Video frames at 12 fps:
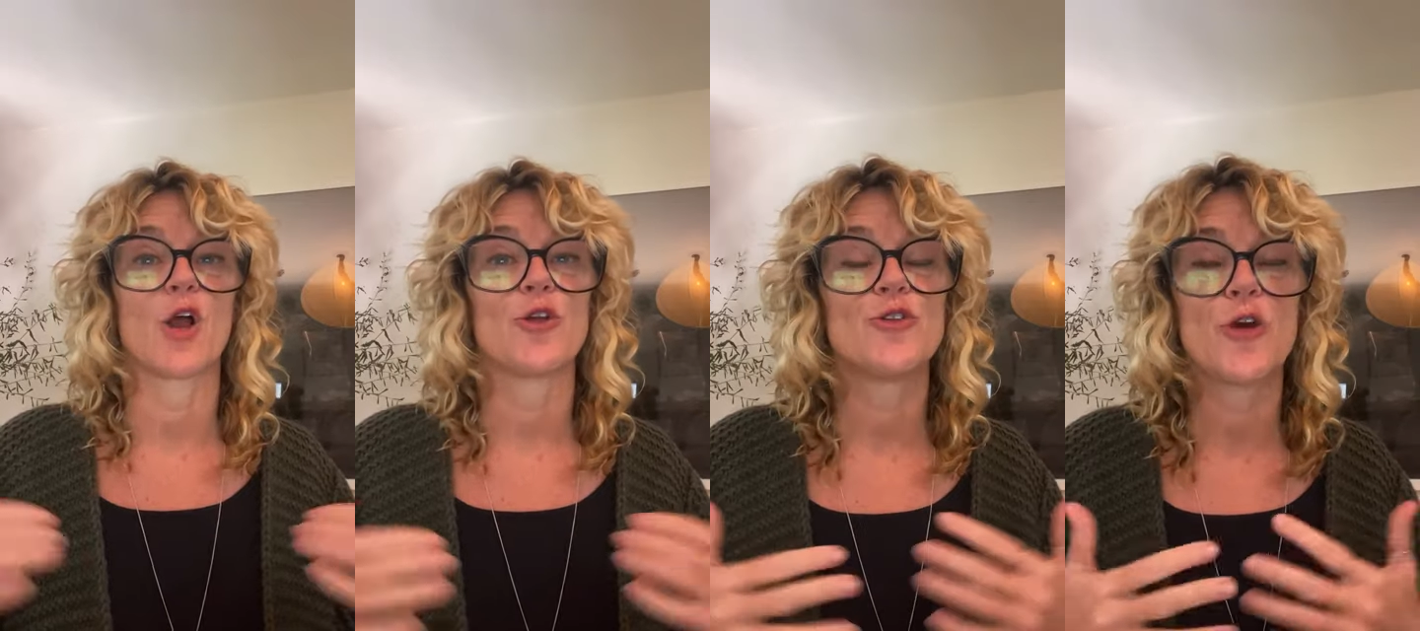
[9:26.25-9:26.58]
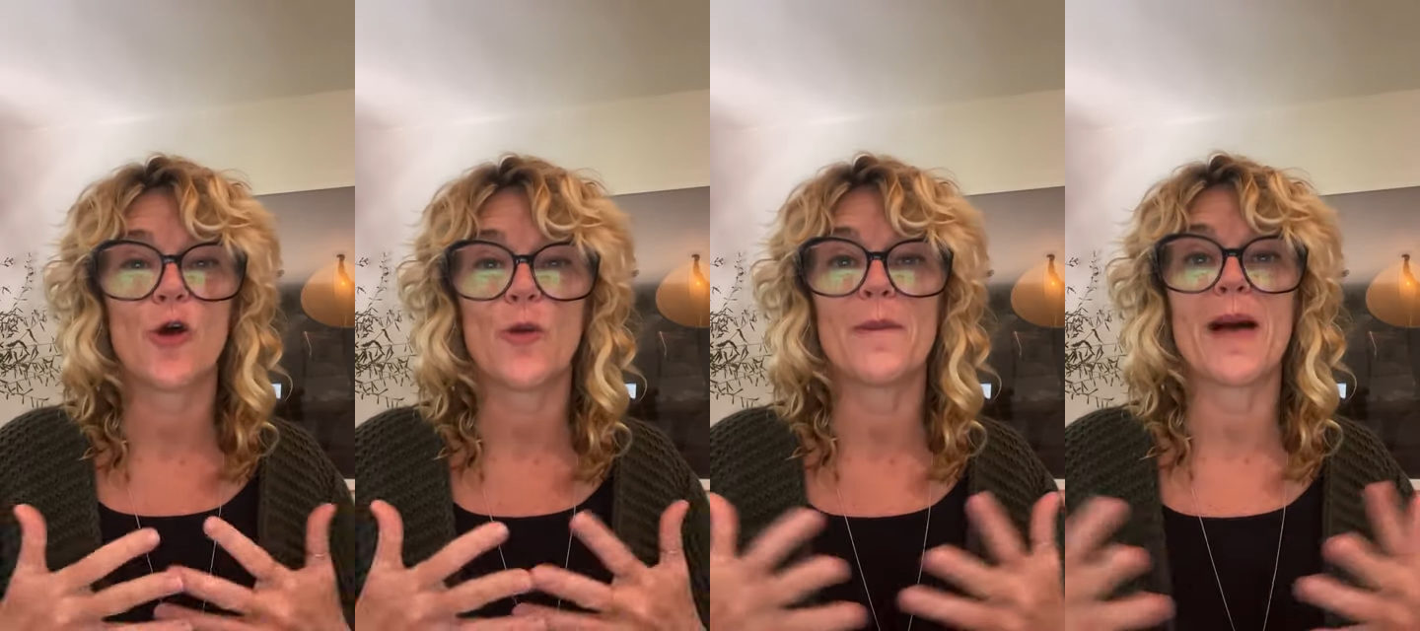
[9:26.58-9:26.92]

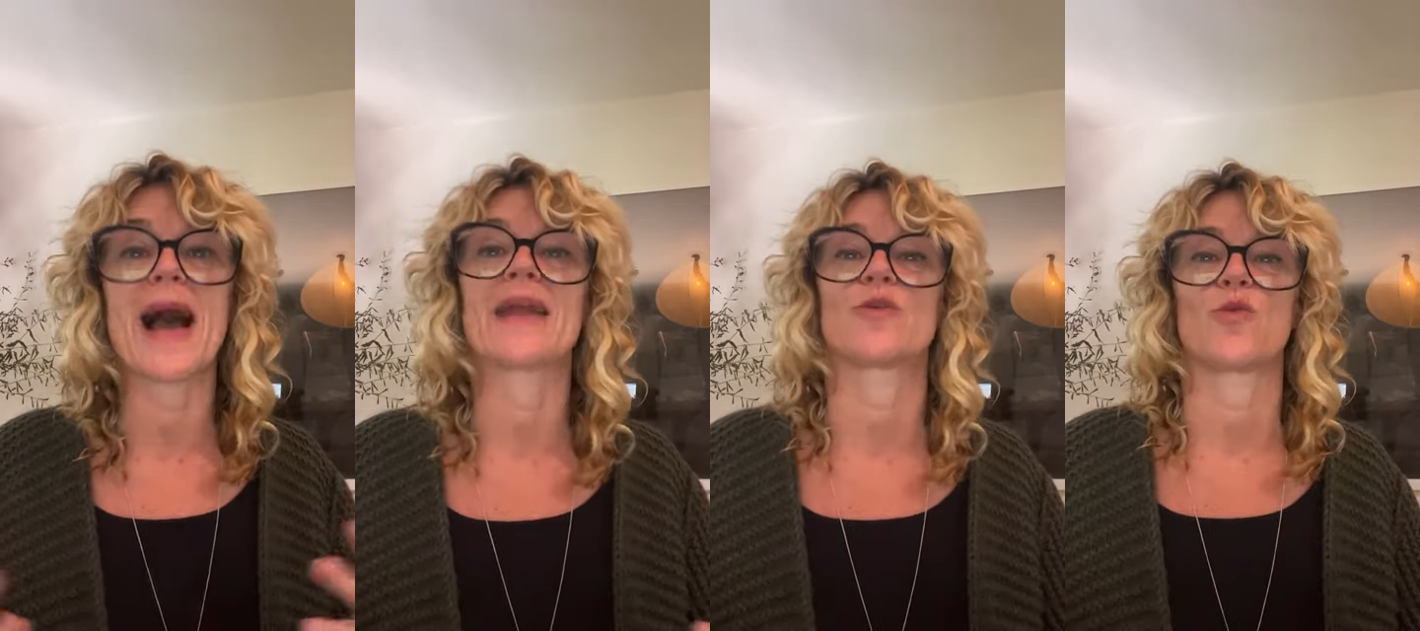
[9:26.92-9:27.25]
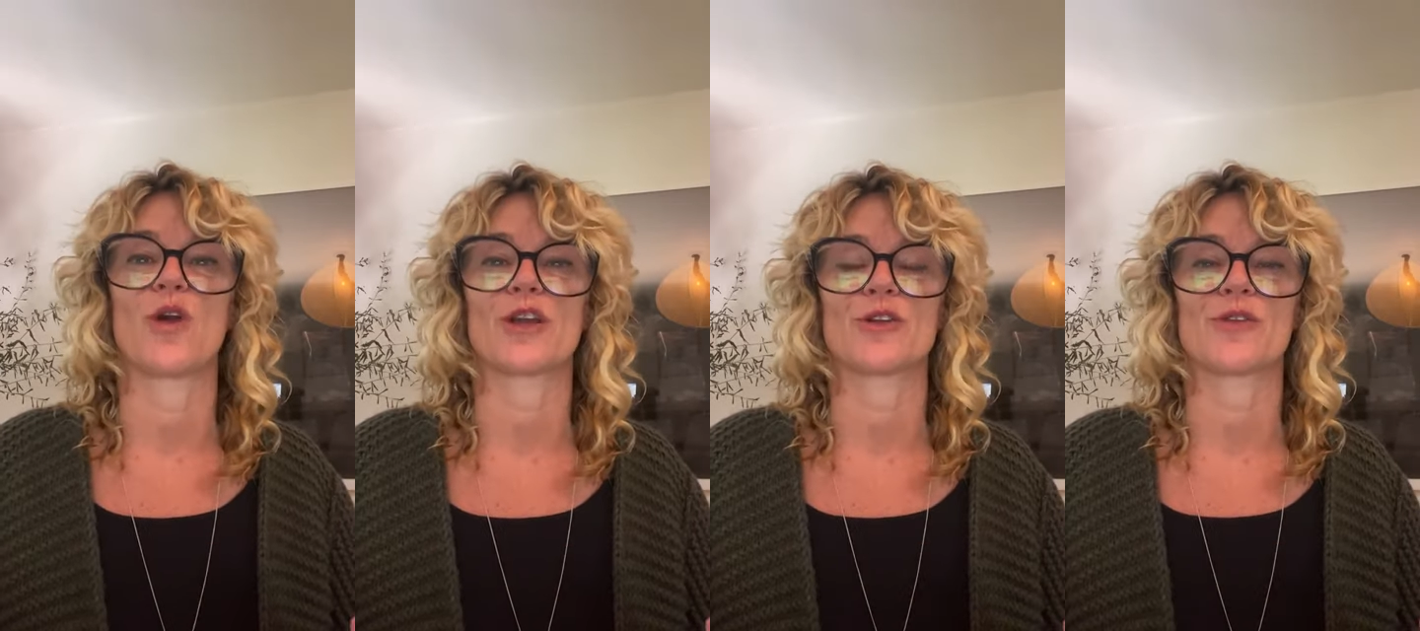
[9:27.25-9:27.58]
no matter
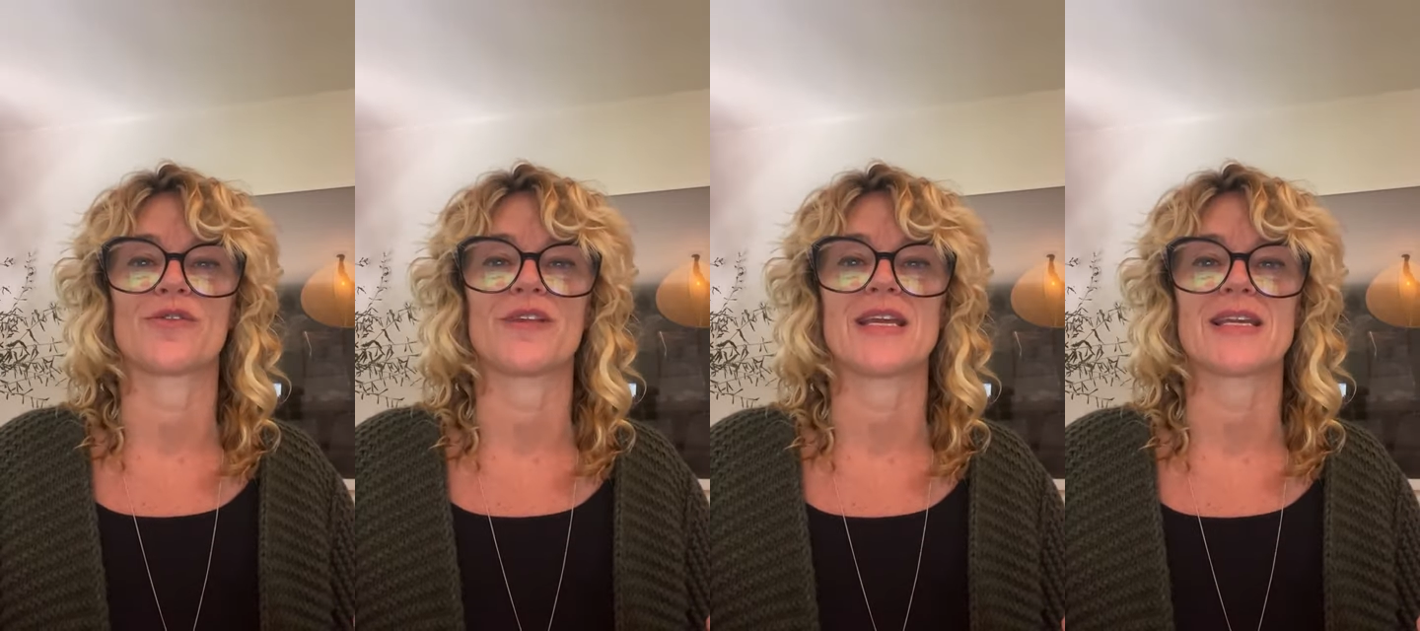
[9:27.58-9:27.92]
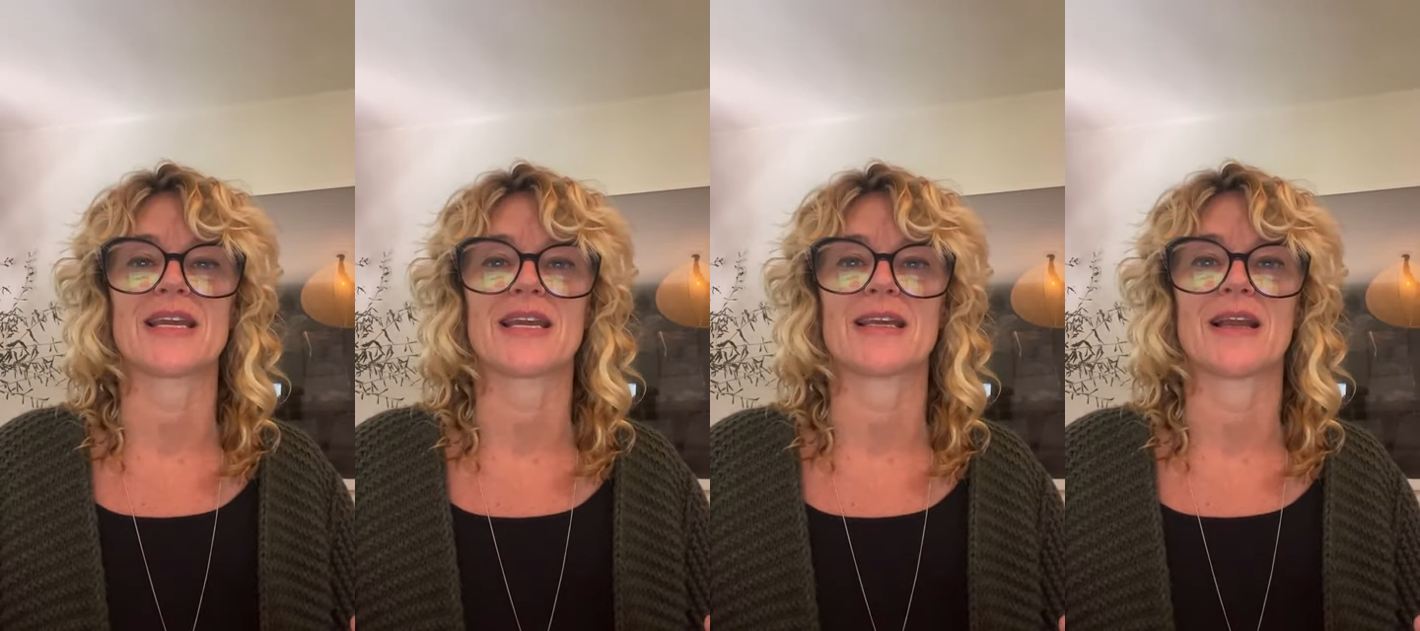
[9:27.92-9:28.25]
what you're
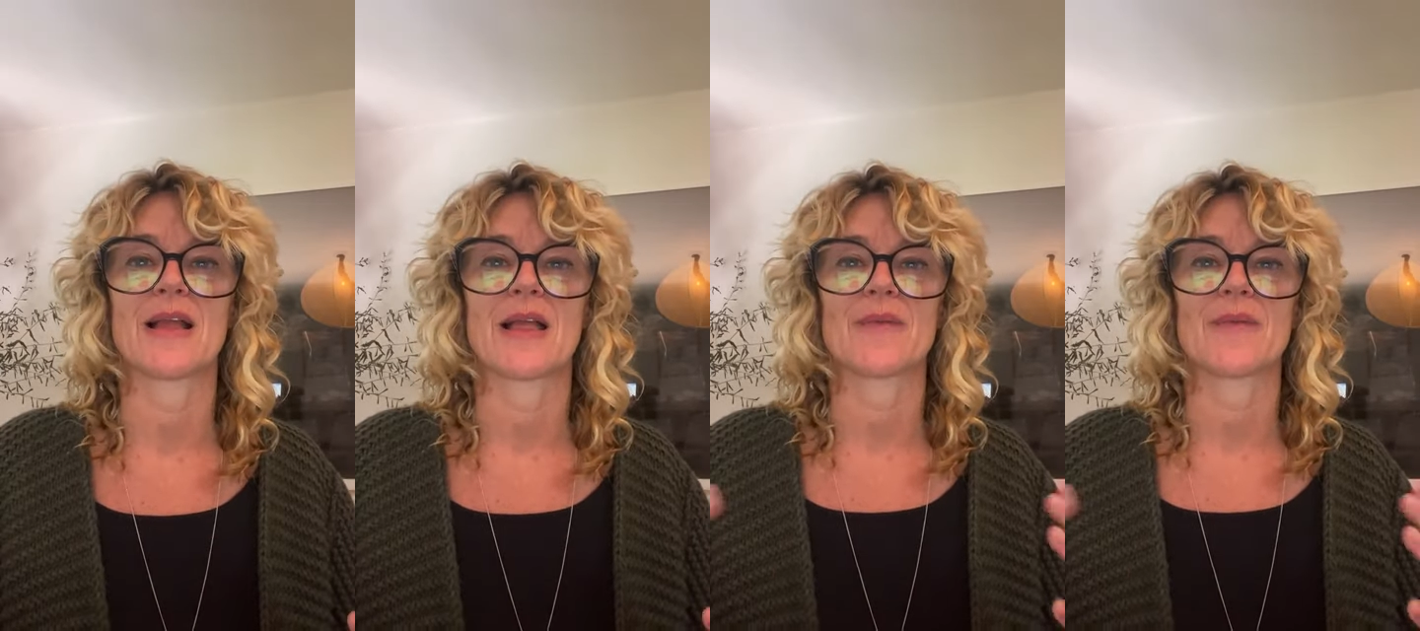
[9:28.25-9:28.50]
thinking,